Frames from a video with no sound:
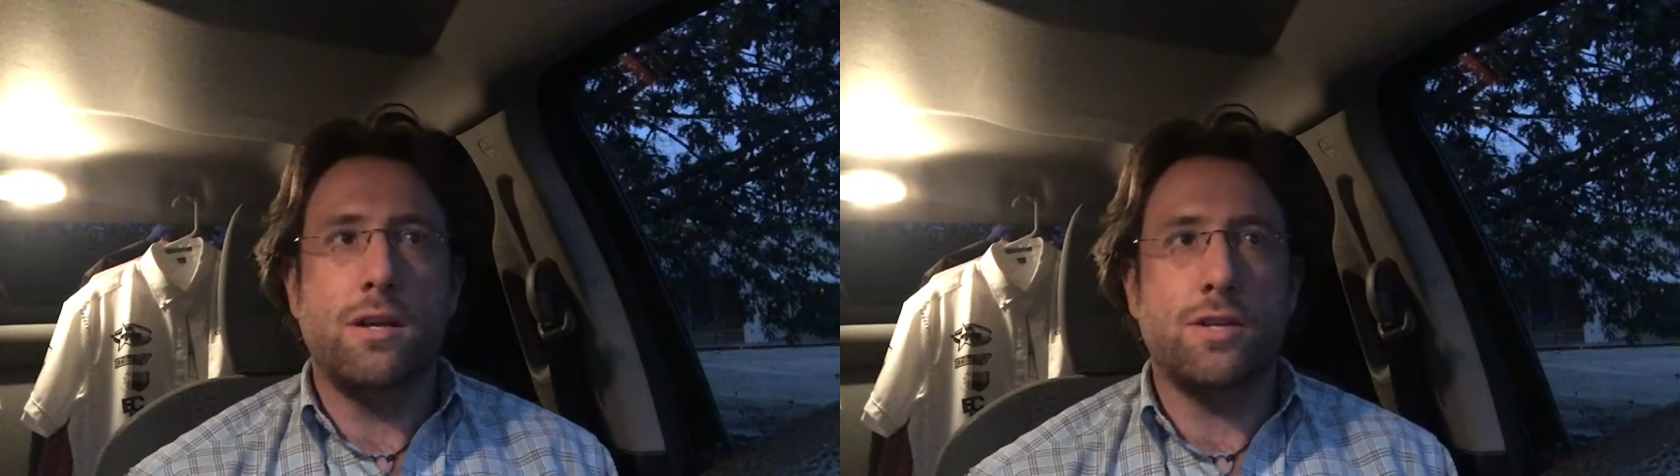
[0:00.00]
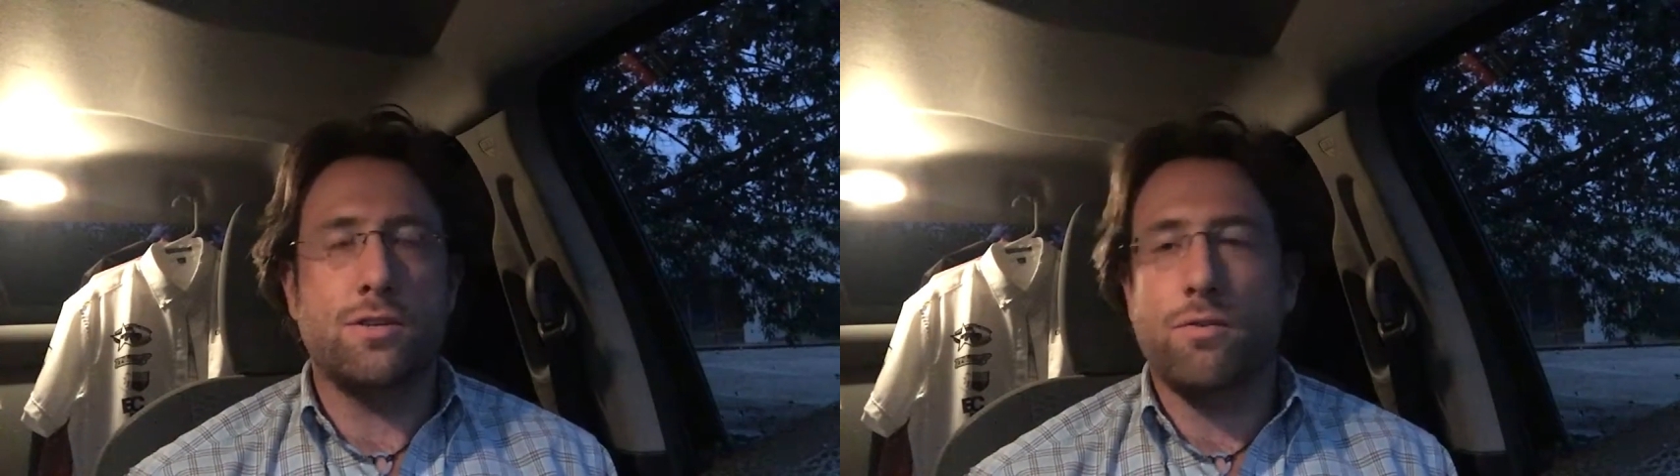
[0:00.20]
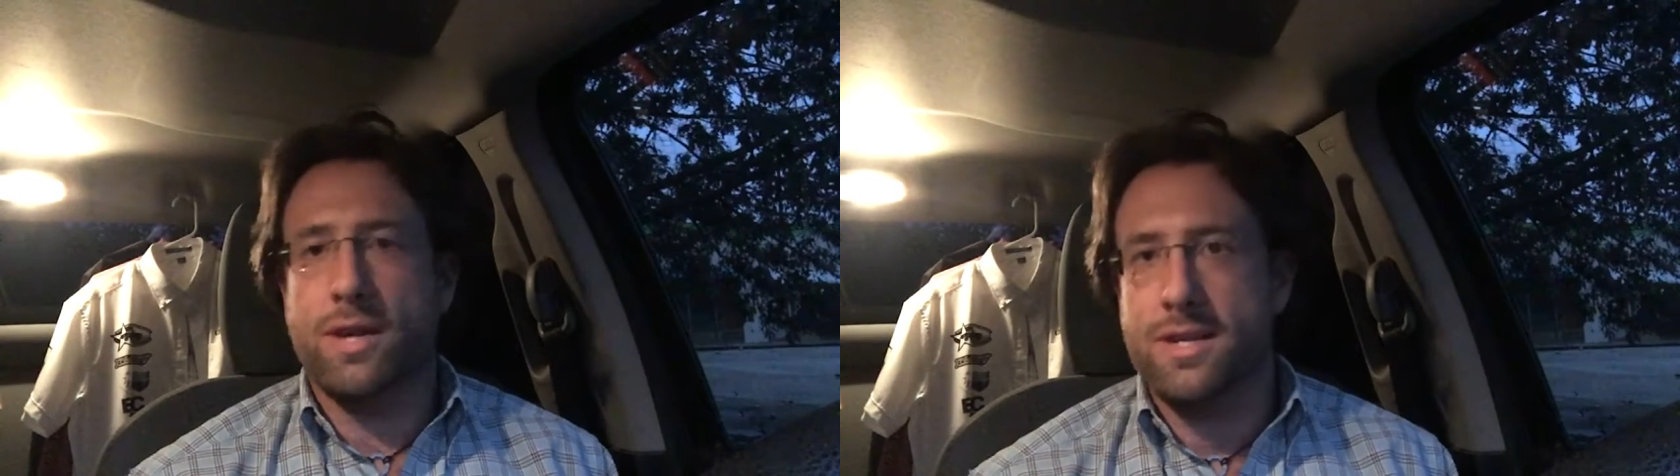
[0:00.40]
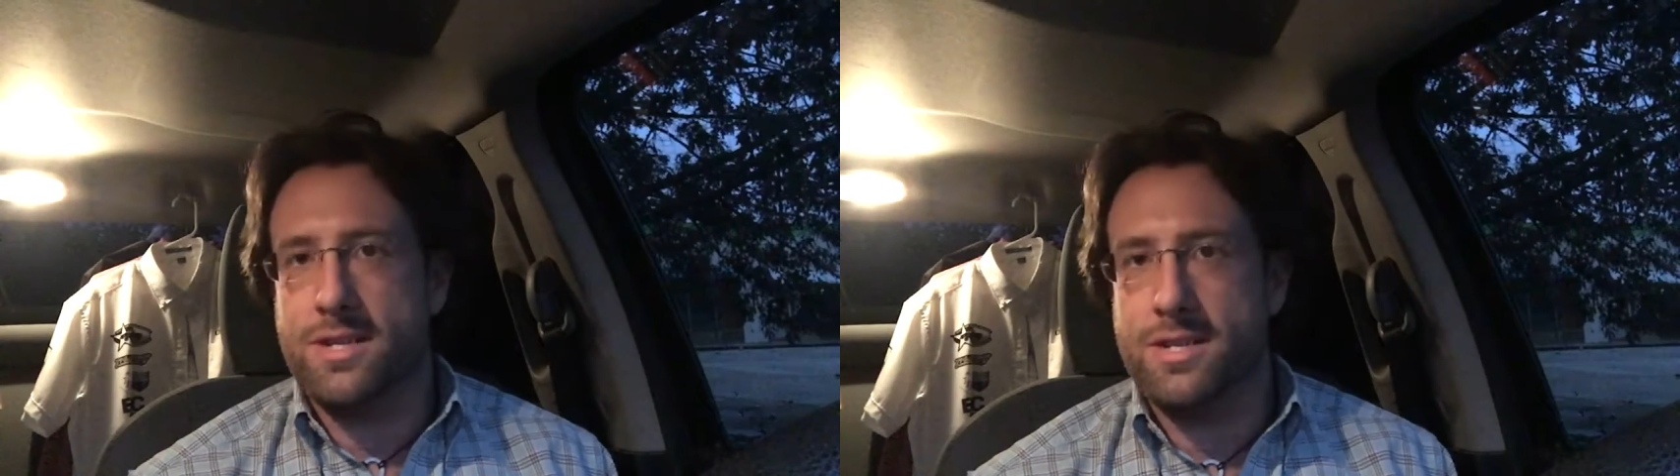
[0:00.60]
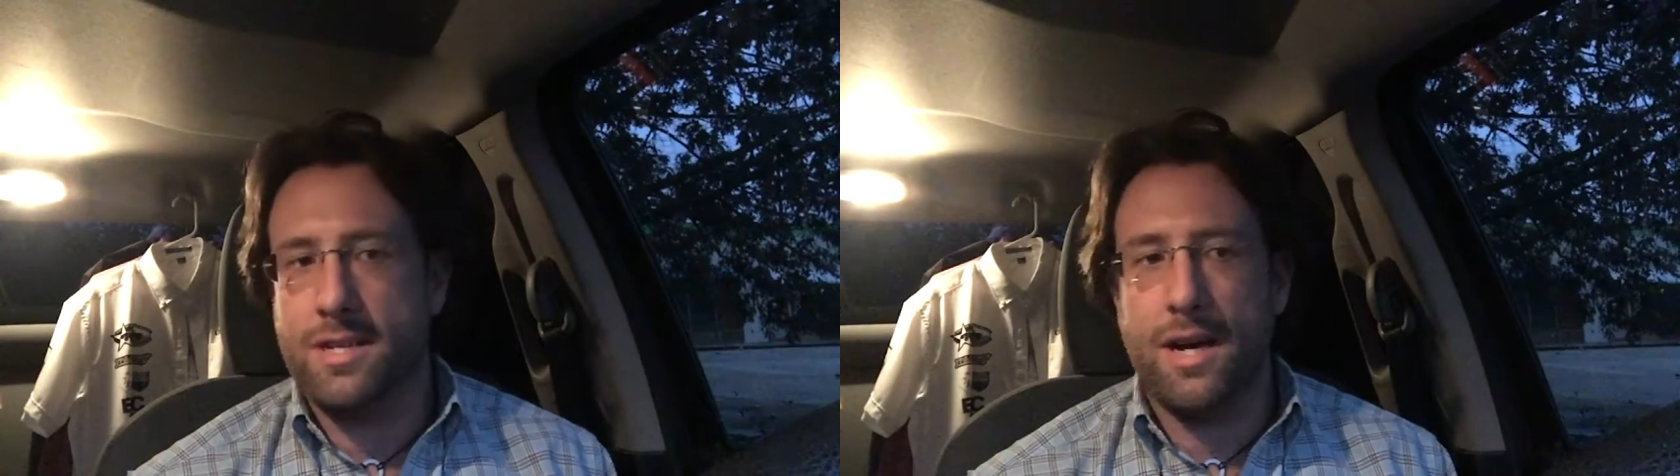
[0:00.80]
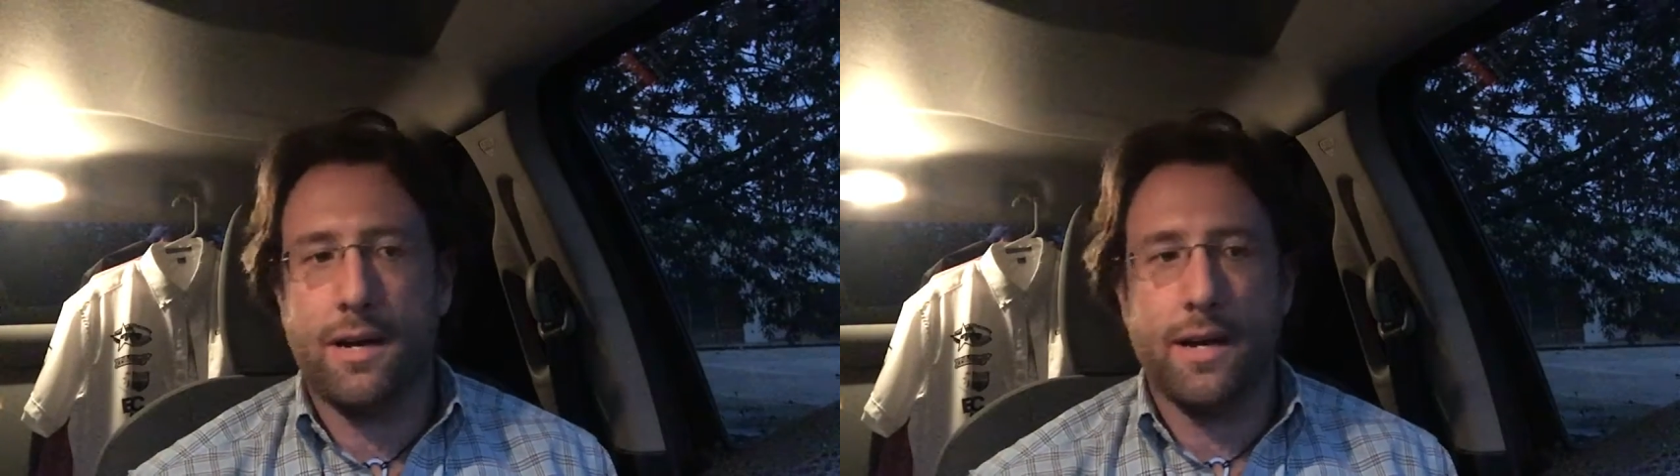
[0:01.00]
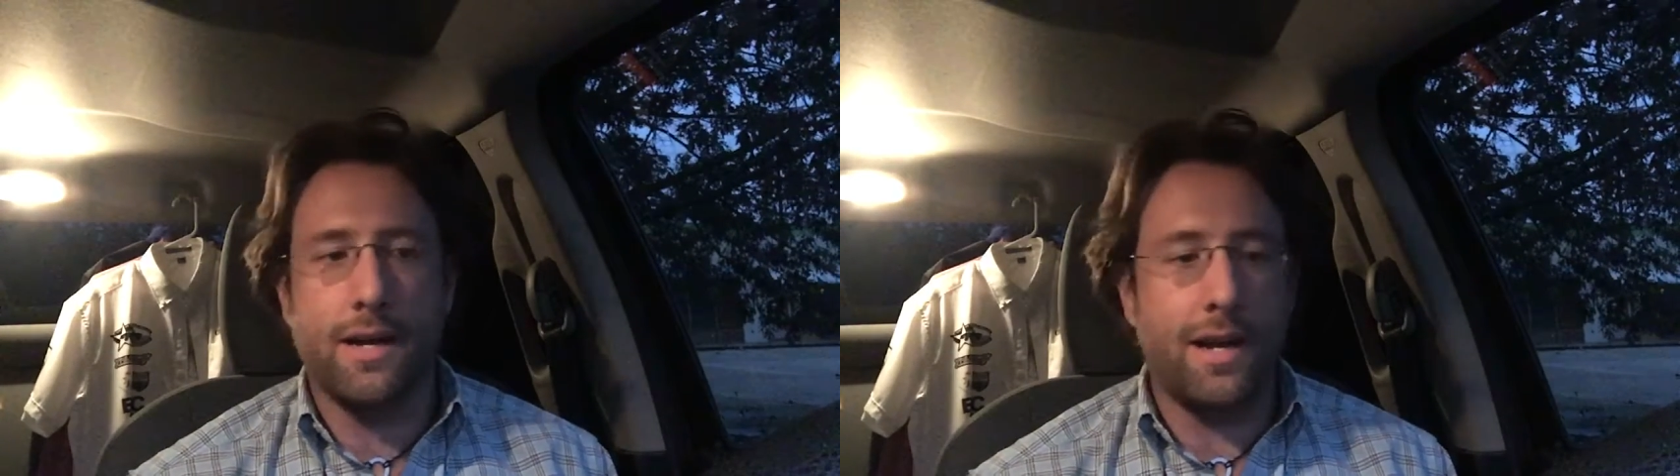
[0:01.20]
Just don't get stuck in a